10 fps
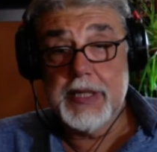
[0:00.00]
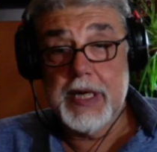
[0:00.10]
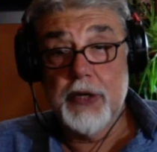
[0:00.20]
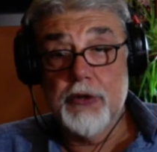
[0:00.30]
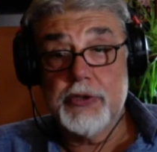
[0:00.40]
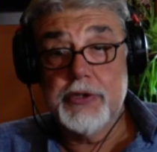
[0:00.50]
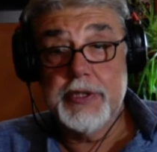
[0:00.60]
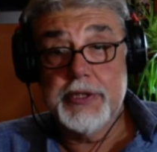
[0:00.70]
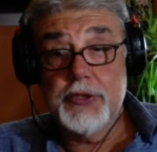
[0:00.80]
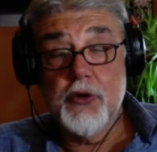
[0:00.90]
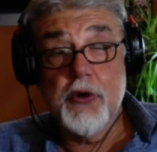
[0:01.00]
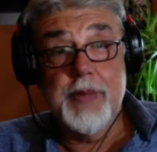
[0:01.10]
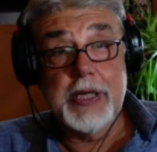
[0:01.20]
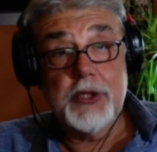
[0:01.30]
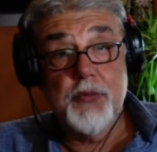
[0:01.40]
I also need to go
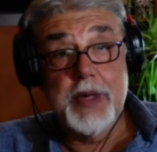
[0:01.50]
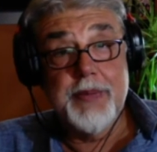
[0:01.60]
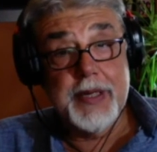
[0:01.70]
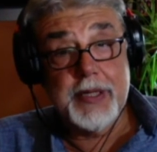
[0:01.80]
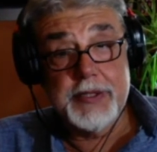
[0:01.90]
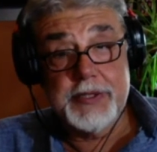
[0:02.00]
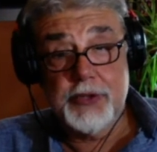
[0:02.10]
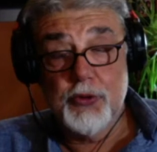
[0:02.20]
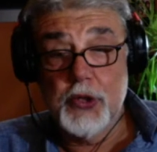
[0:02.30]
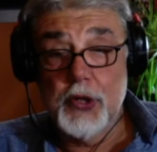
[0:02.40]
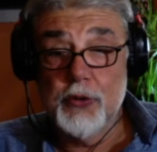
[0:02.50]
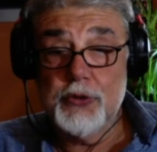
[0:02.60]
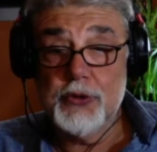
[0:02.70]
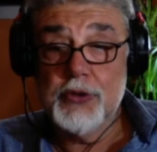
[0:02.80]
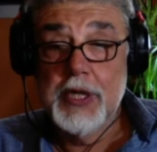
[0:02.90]
back to my medical school notes